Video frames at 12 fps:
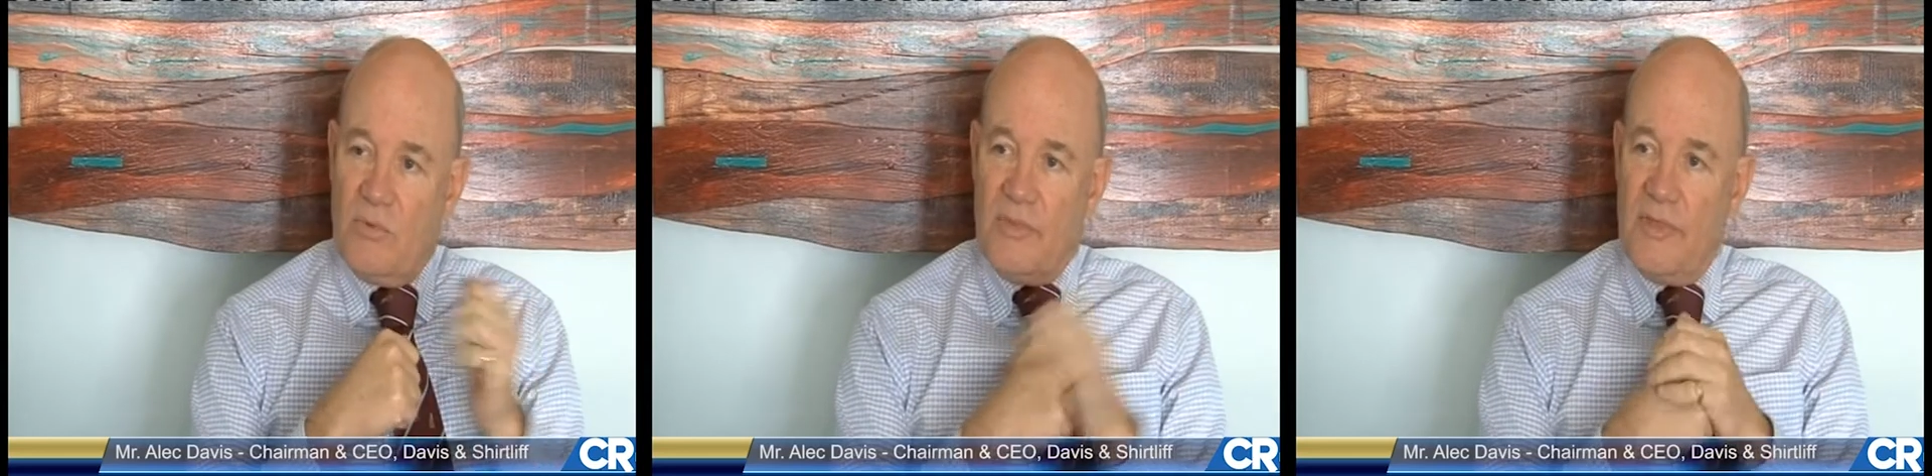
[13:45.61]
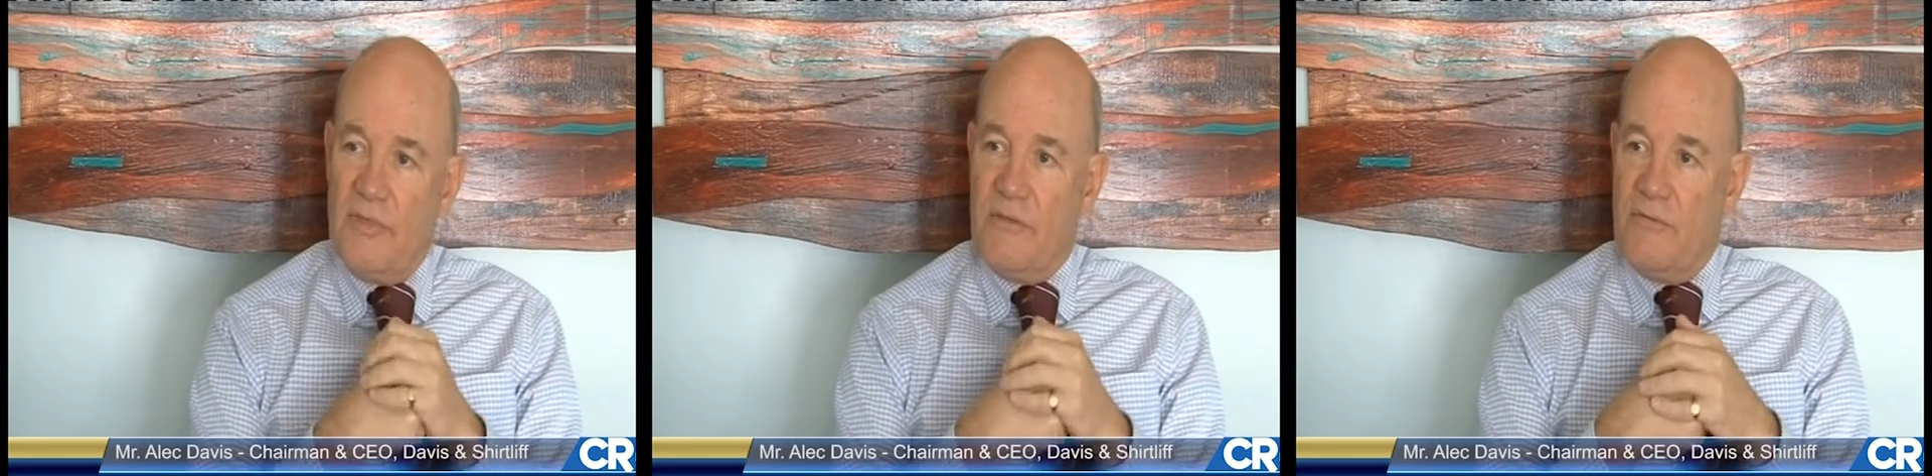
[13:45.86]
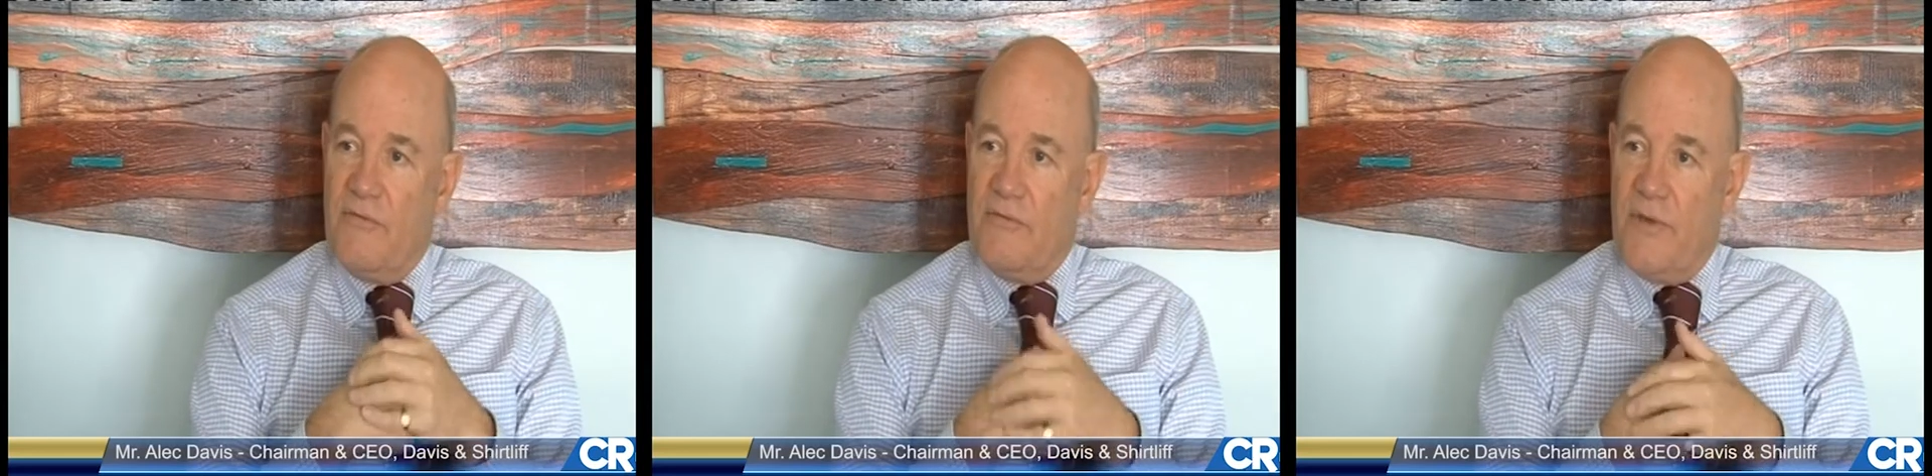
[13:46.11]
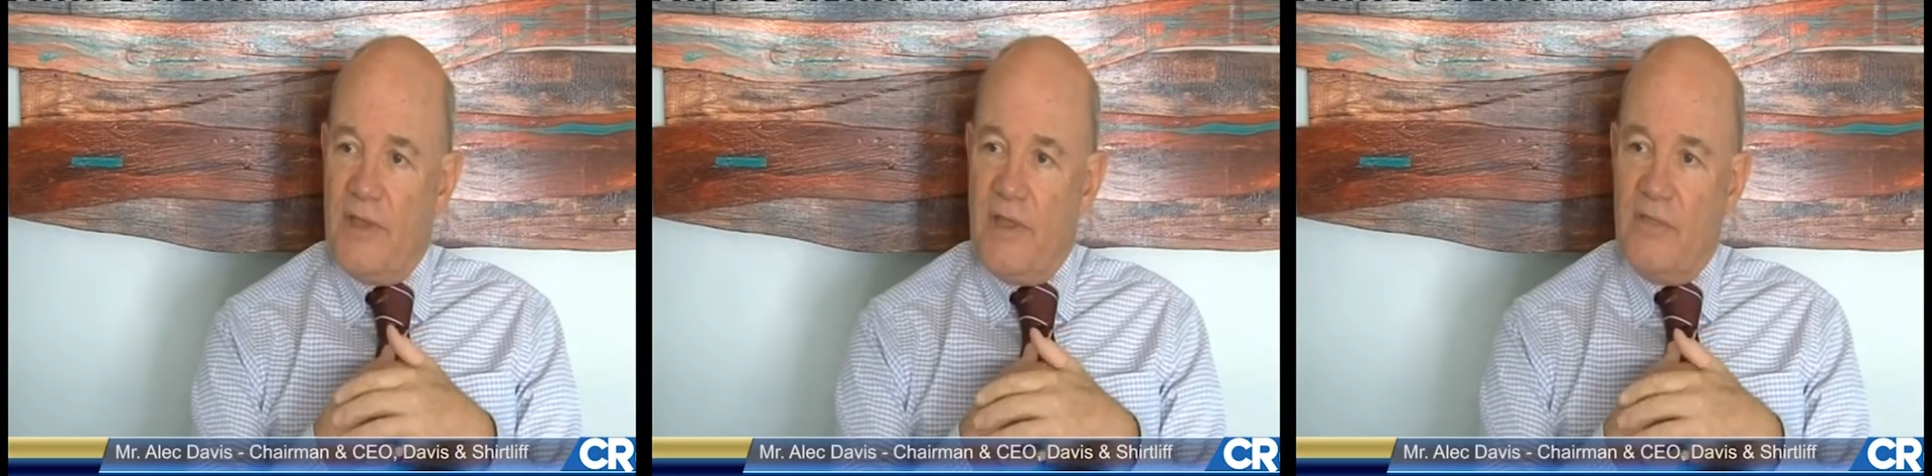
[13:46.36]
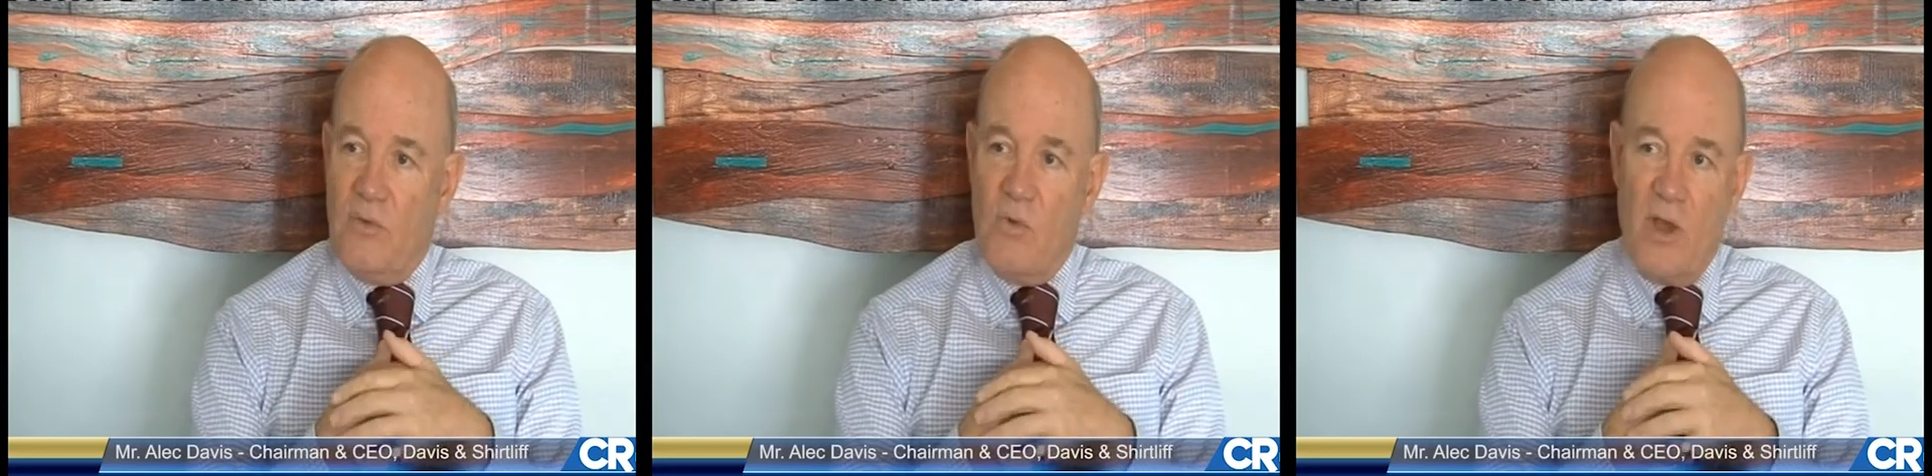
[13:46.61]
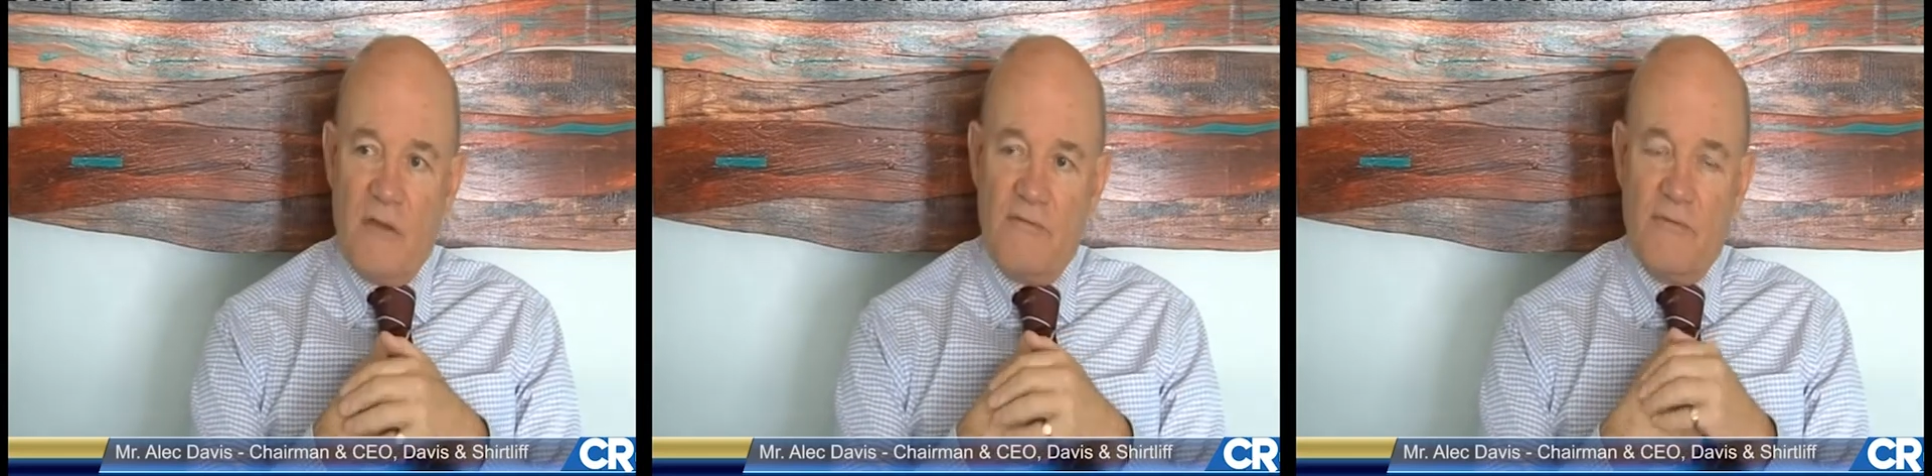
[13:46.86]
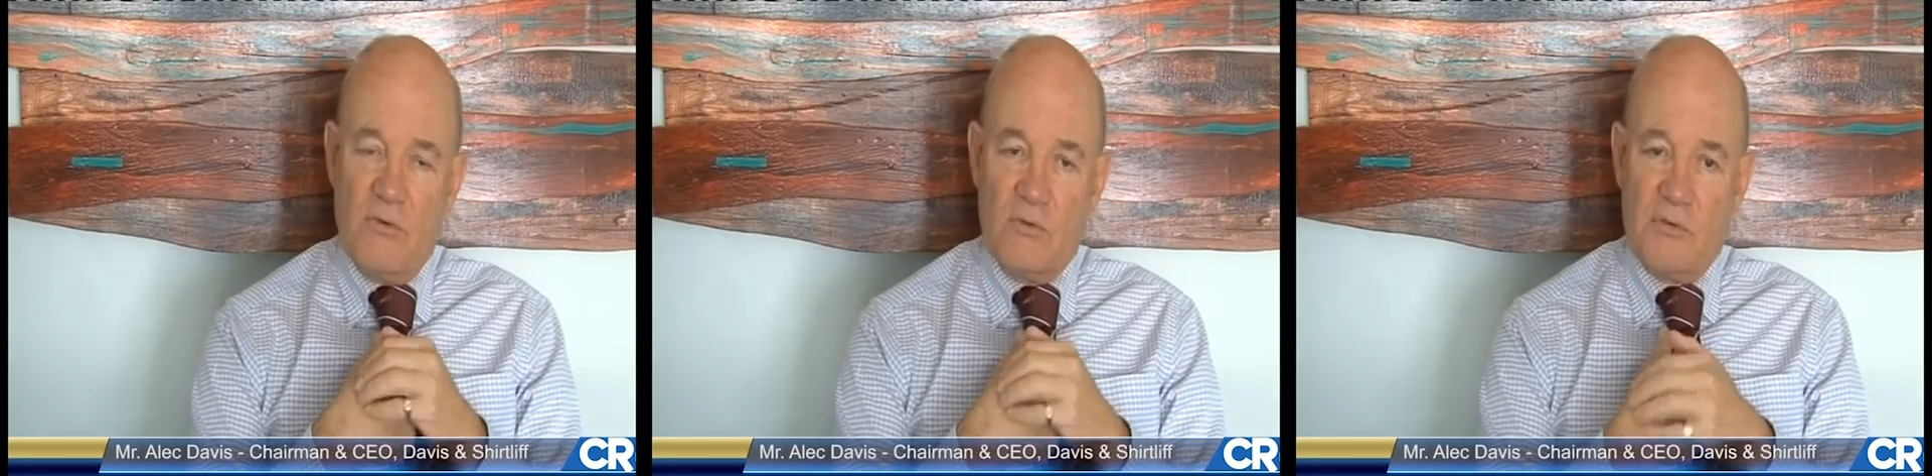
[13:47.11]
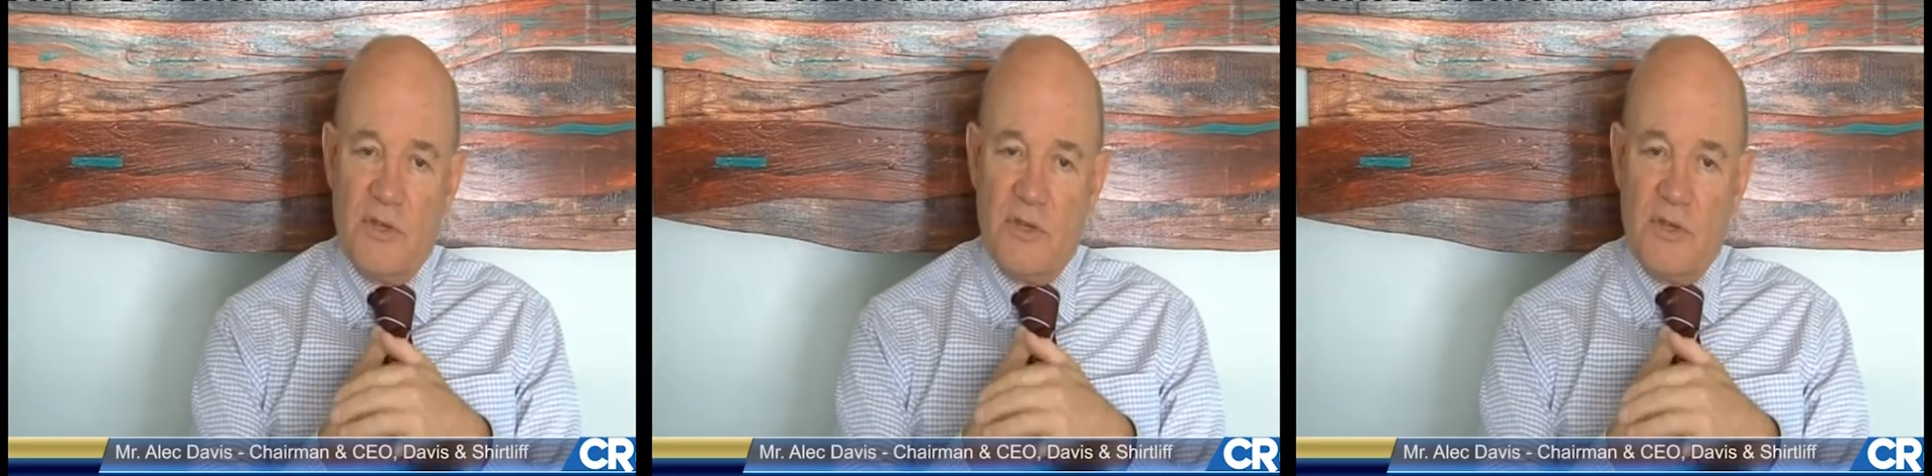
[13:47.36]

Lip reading: in the workforce.